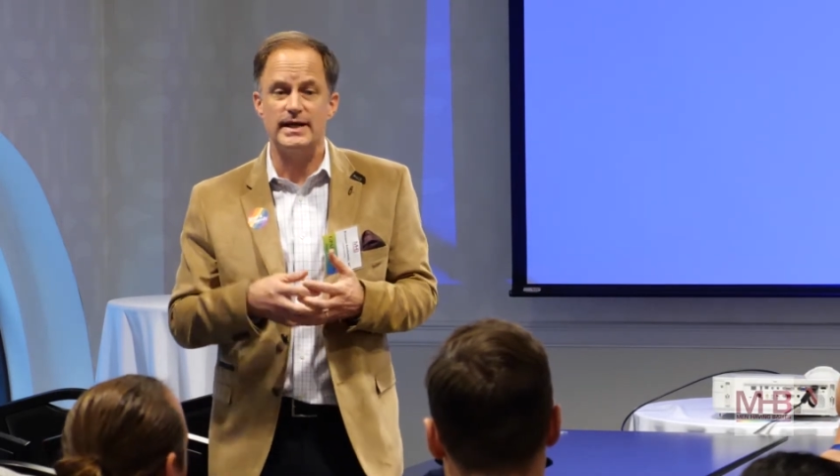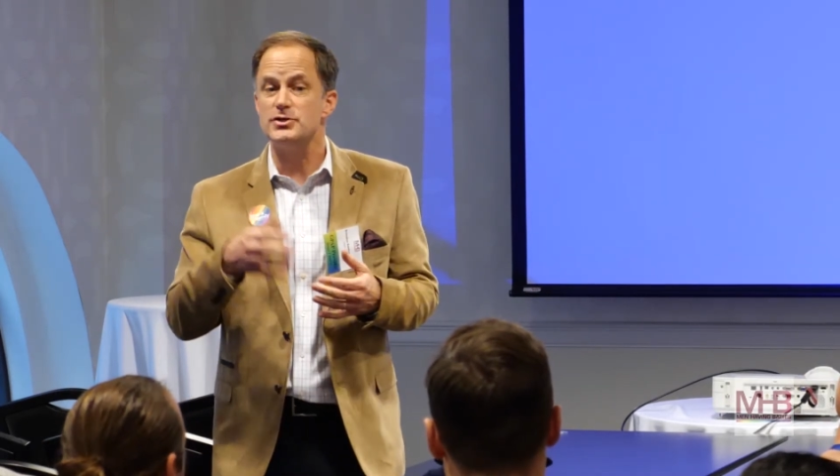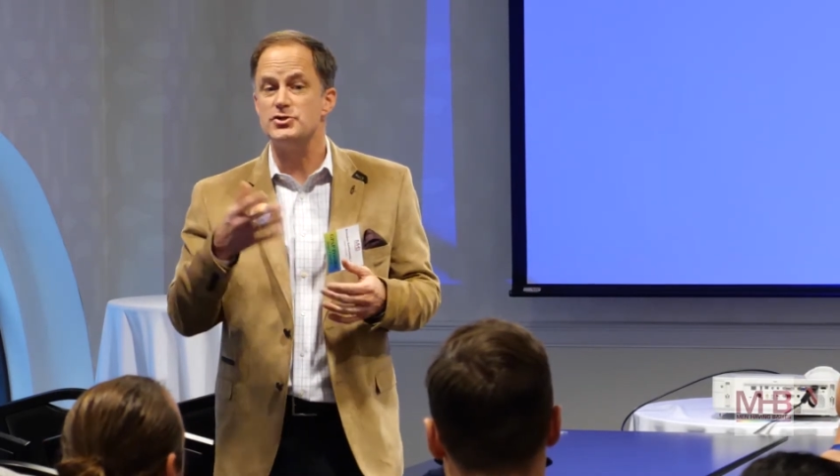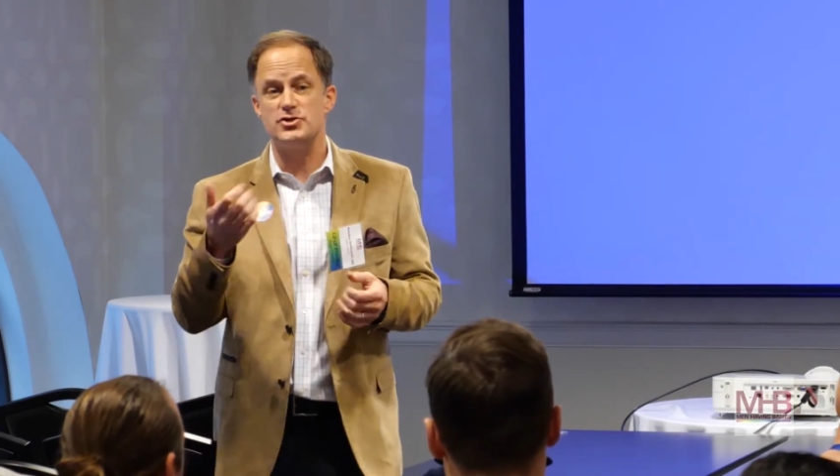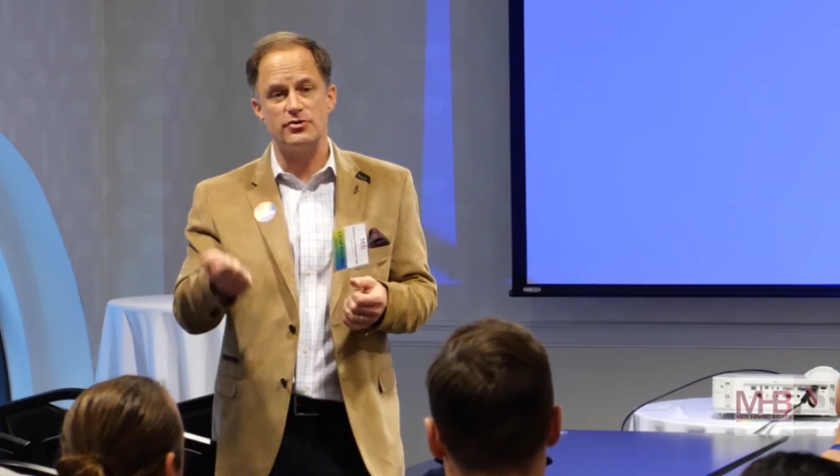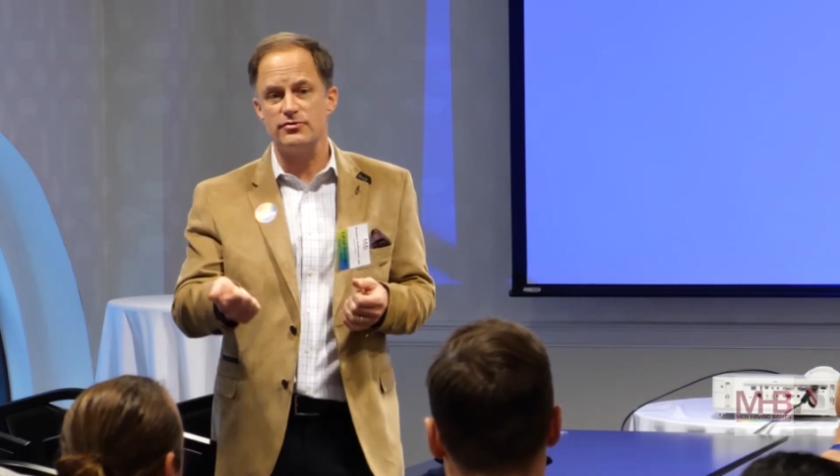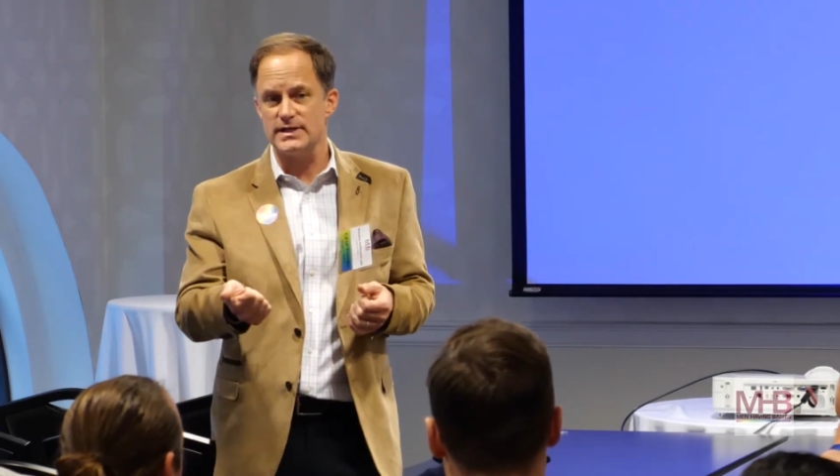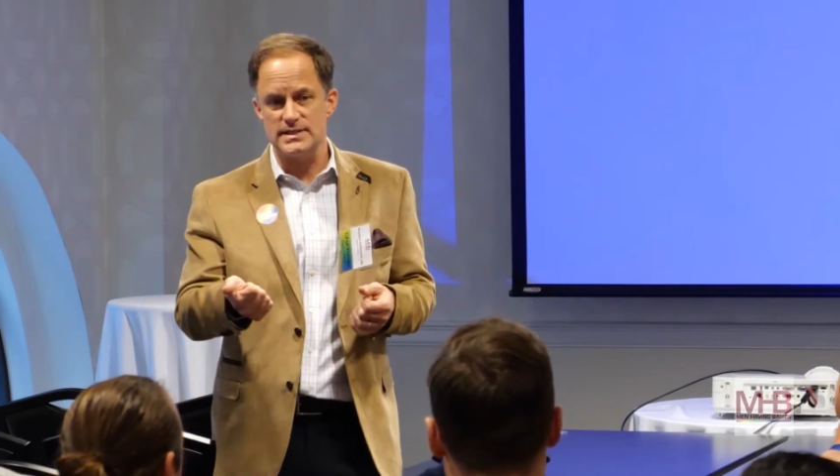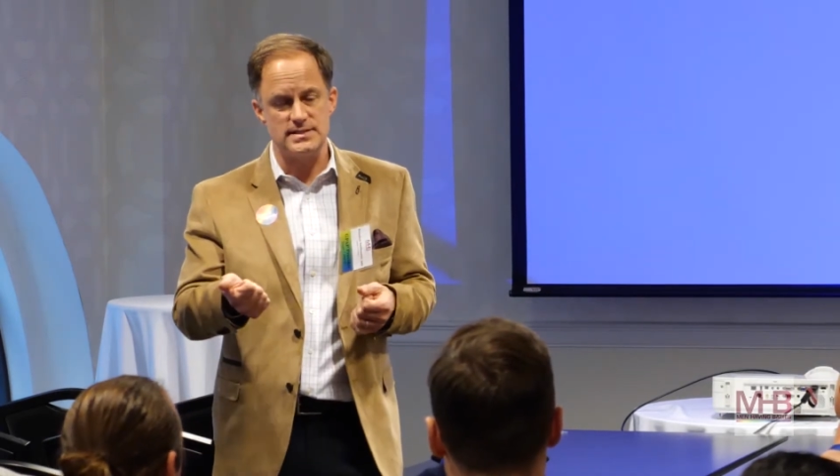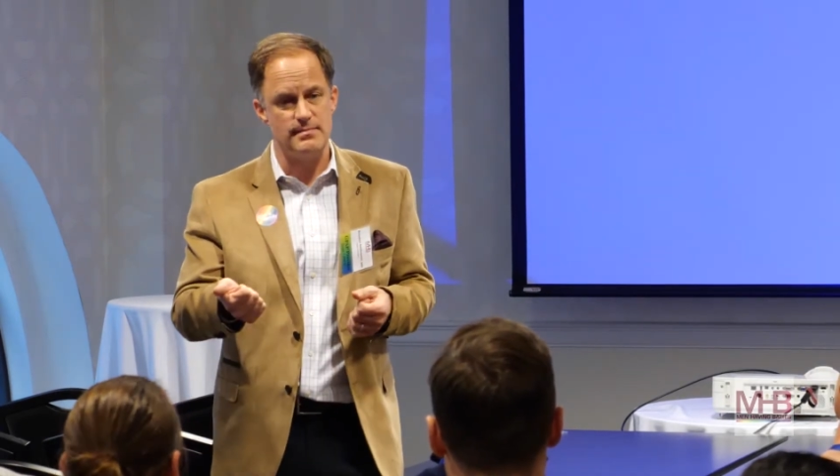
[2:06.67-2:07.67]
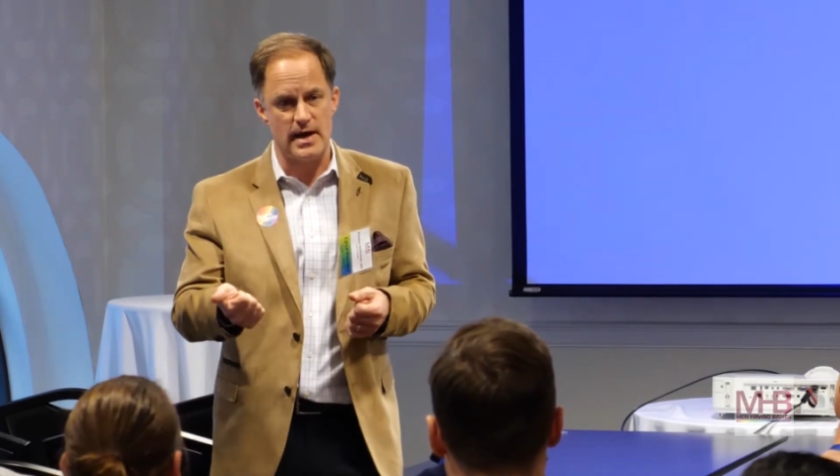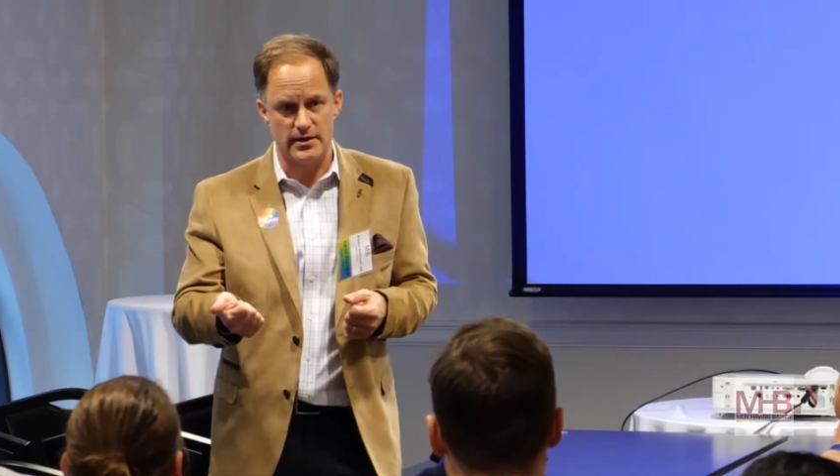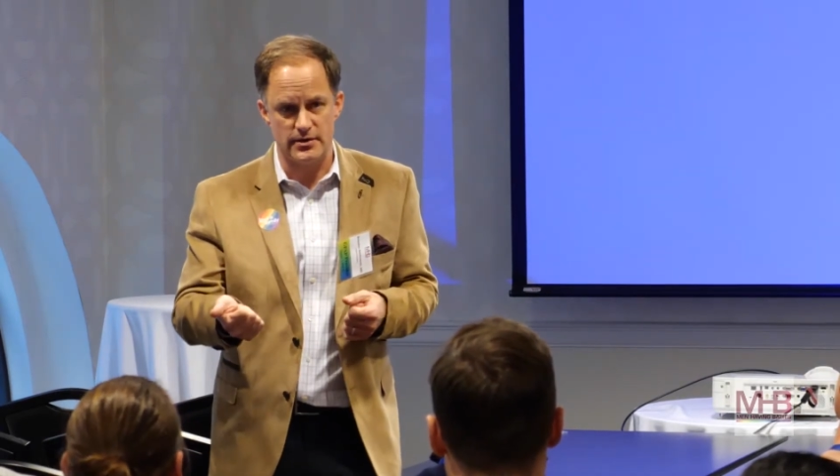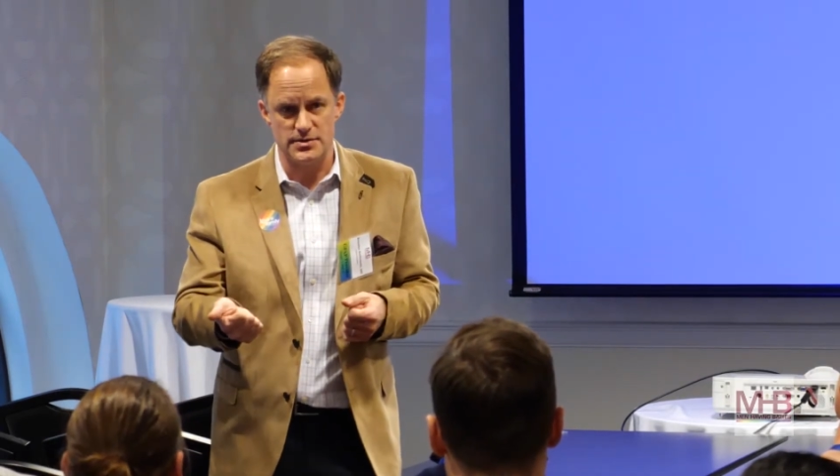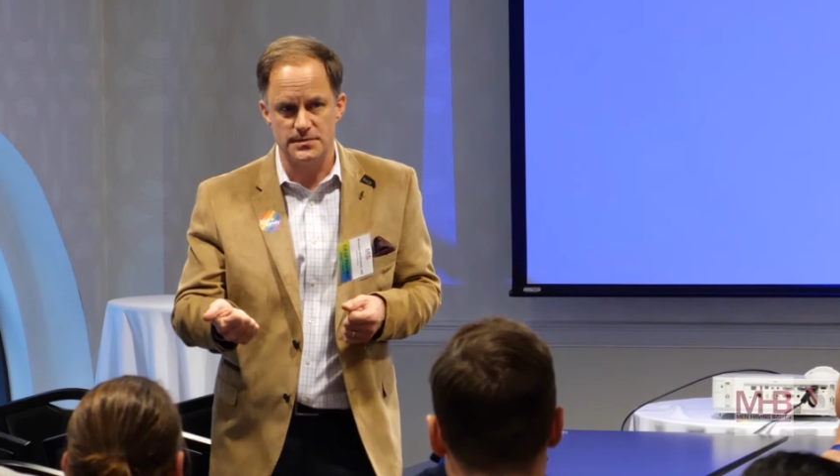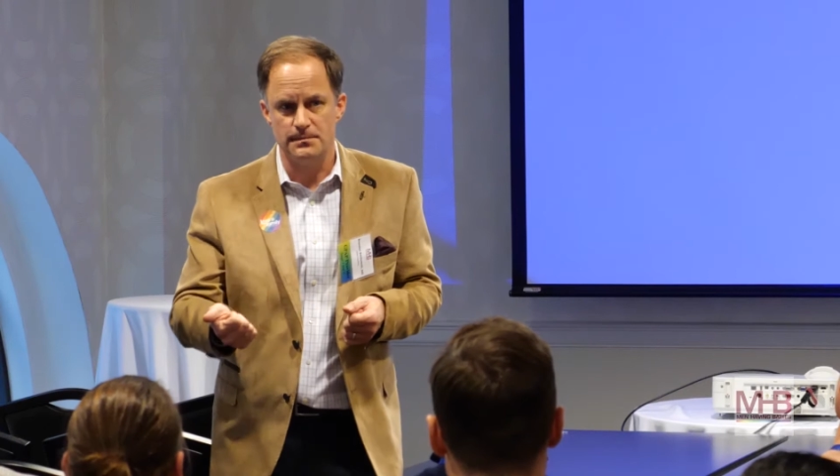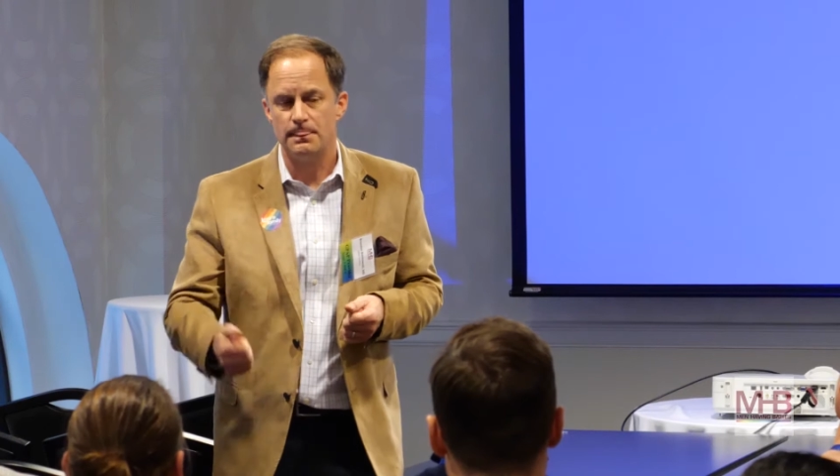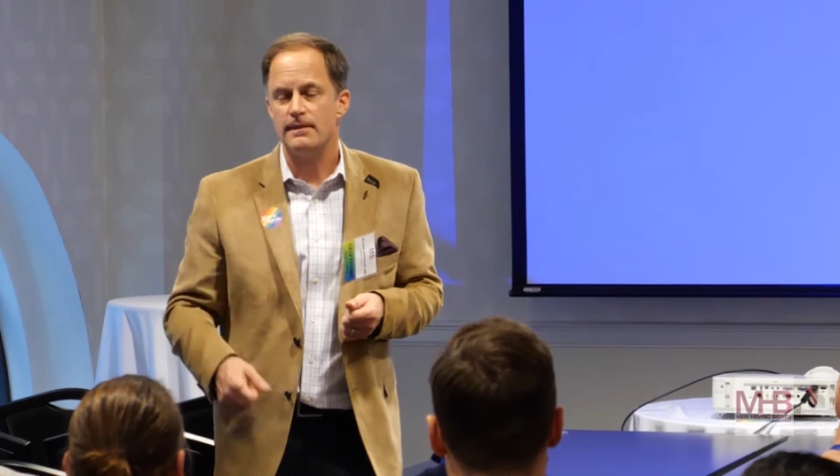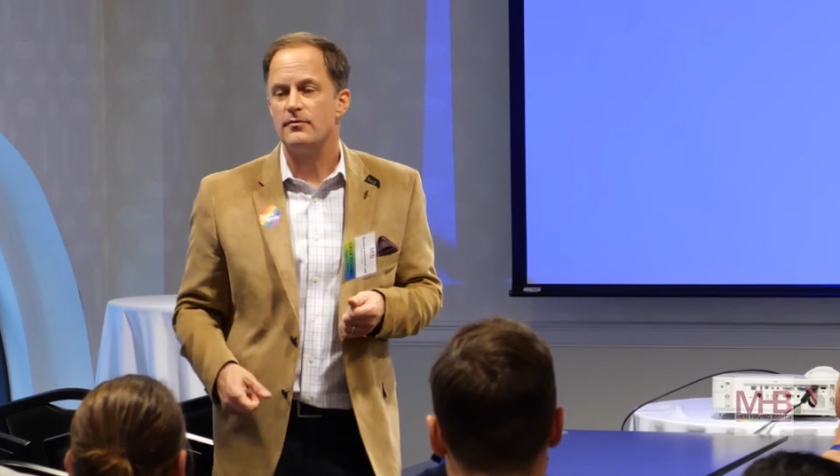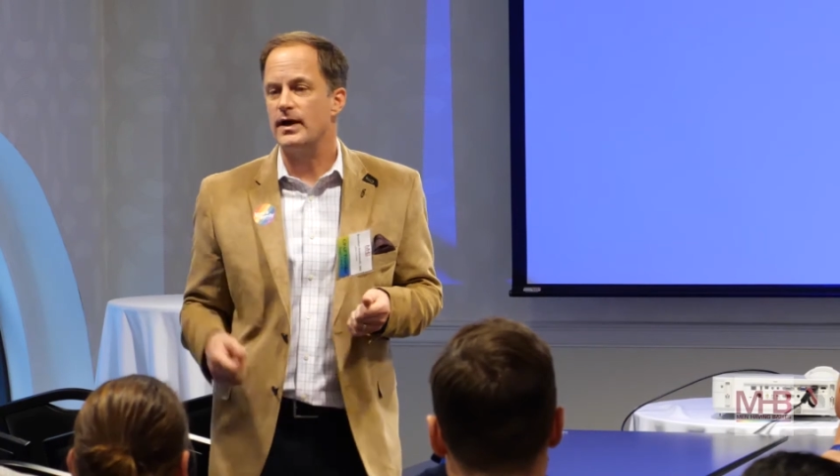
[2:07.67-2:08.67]
Insurance matters,
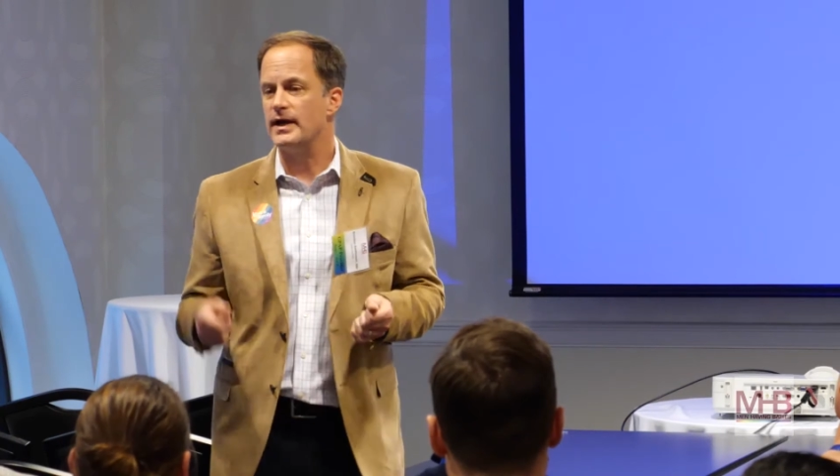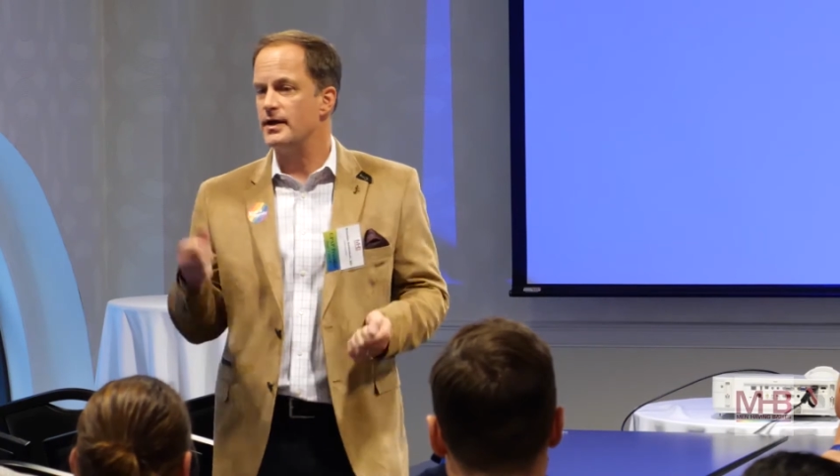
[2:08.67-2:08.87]
right?